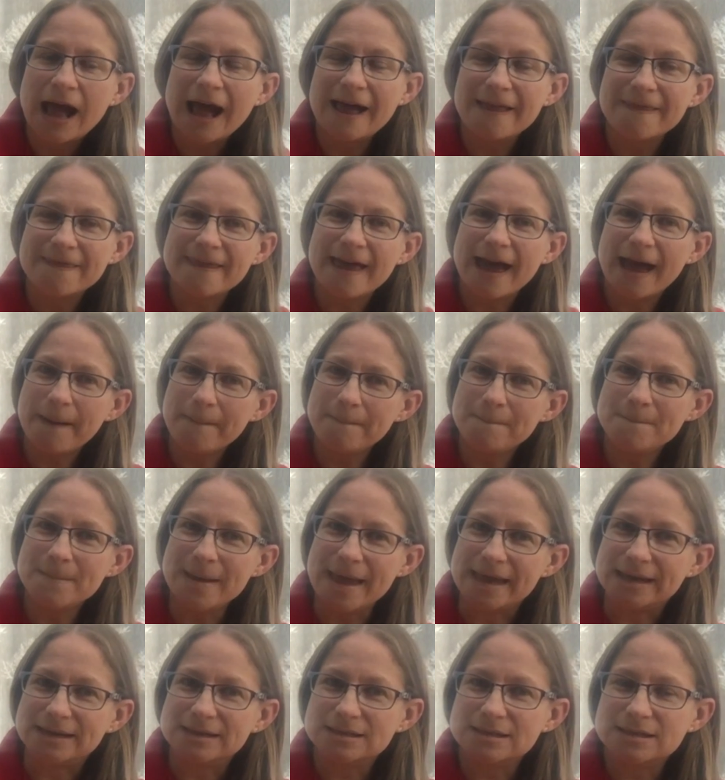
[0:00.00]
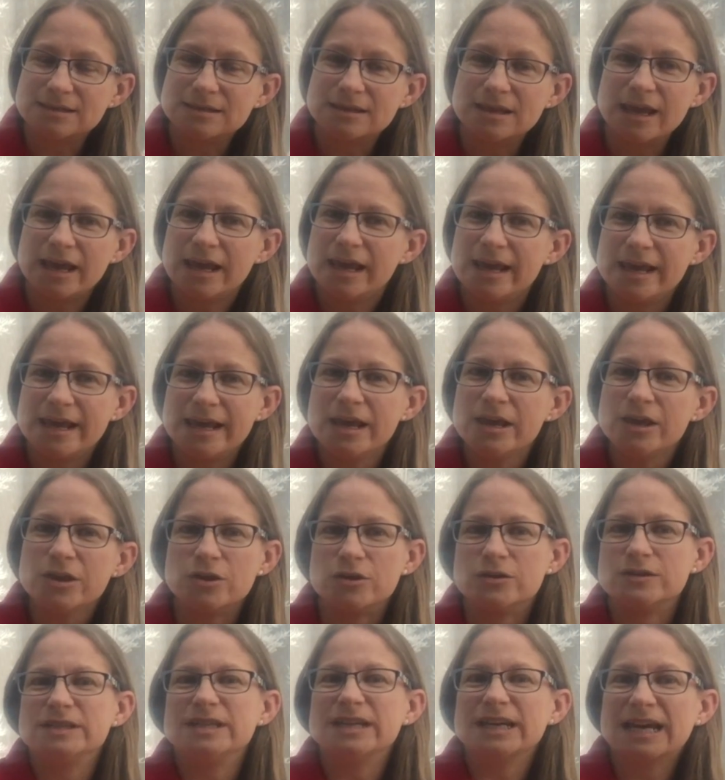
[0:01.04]
And that meant that he
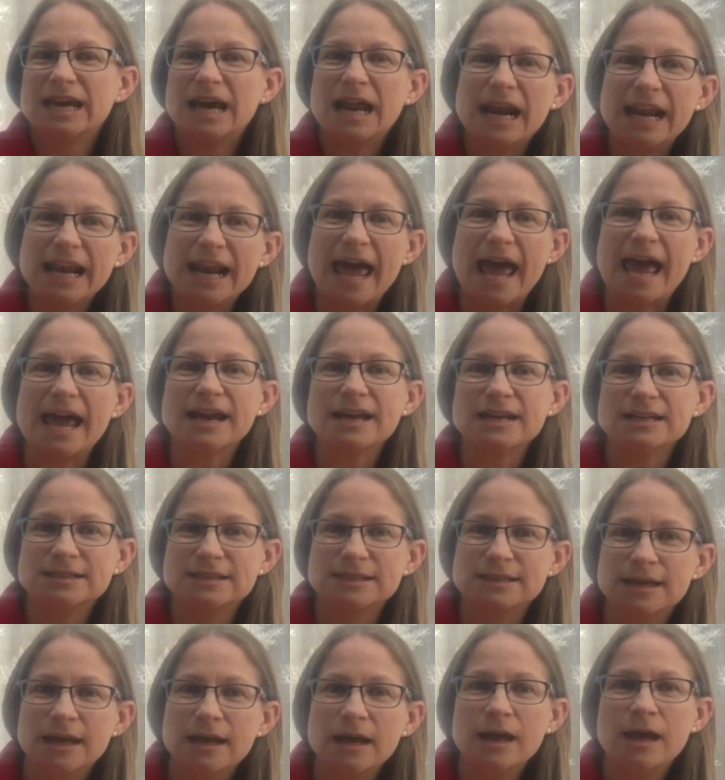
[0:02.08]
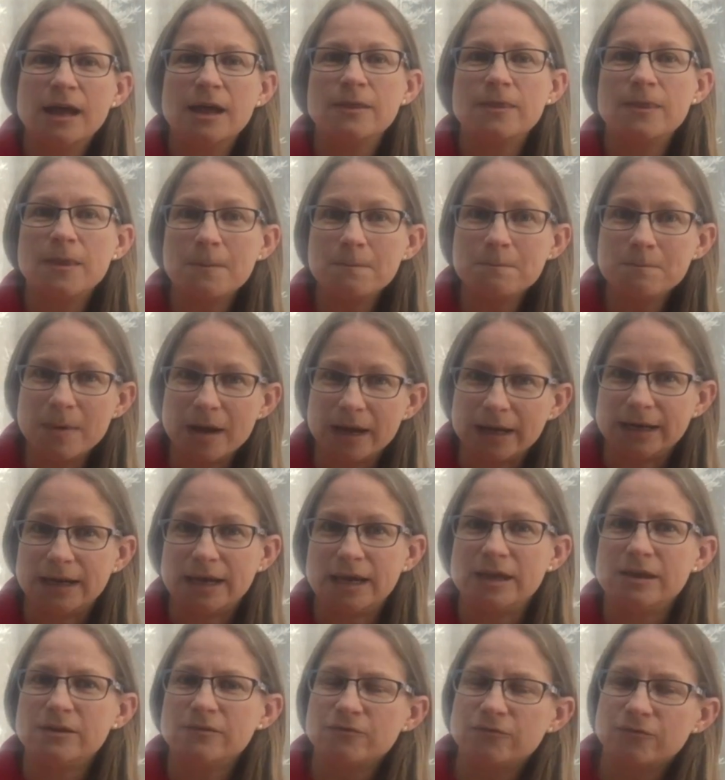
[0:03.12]
used to collect the
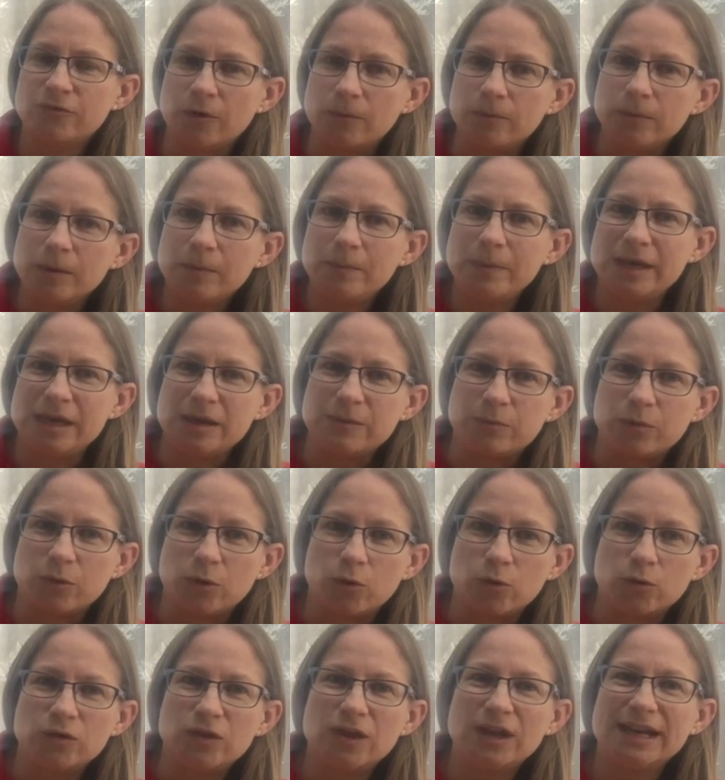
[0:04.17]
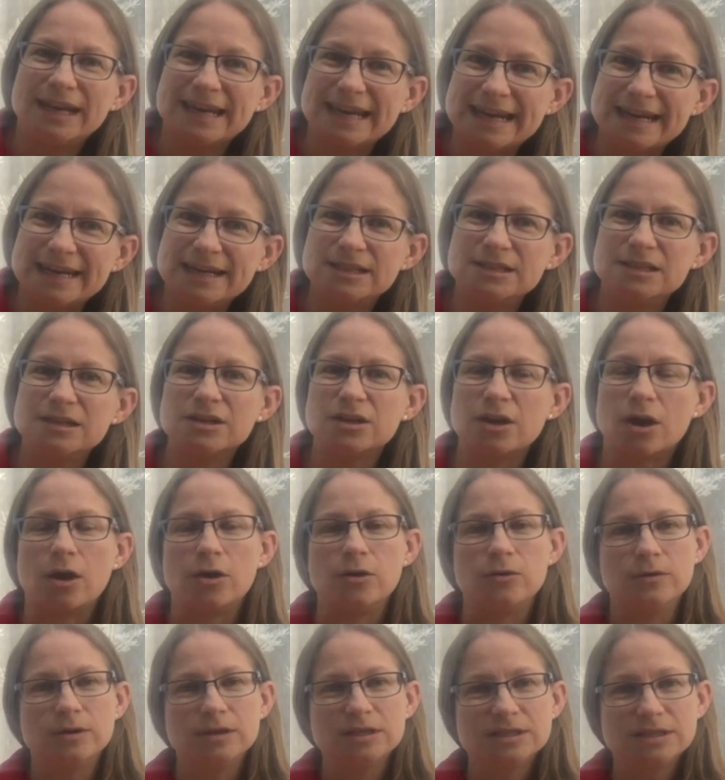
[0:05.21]
money from the people that needed to
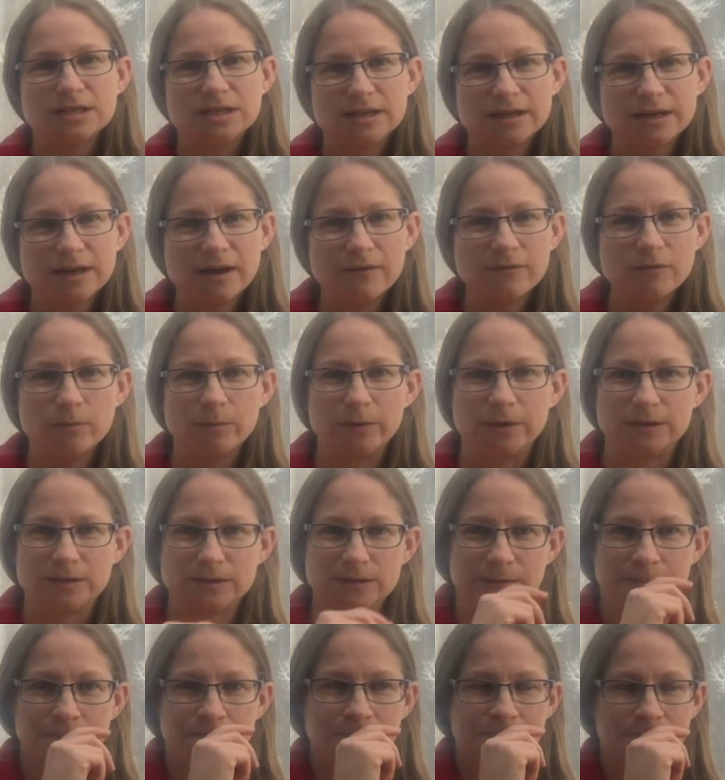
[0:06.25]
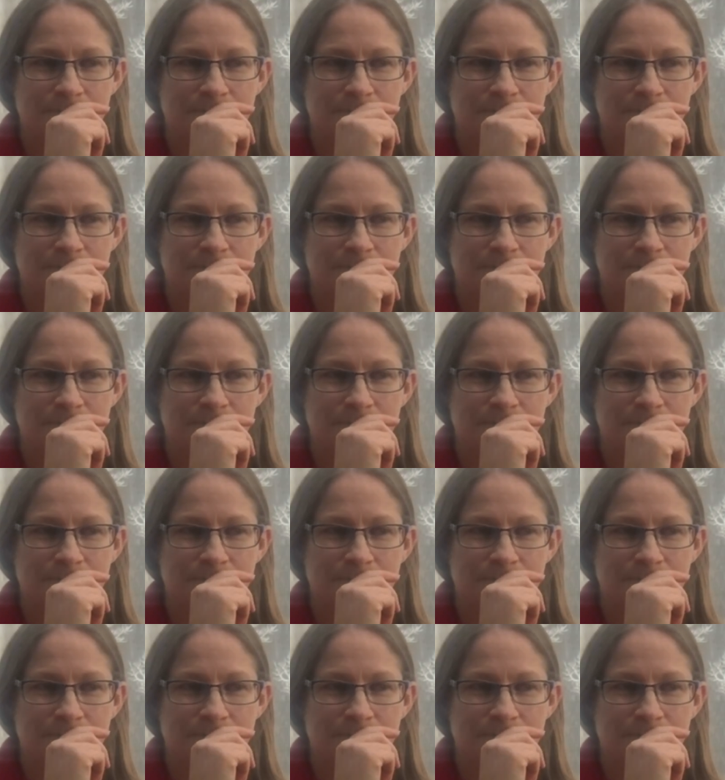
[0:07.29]
go to the government.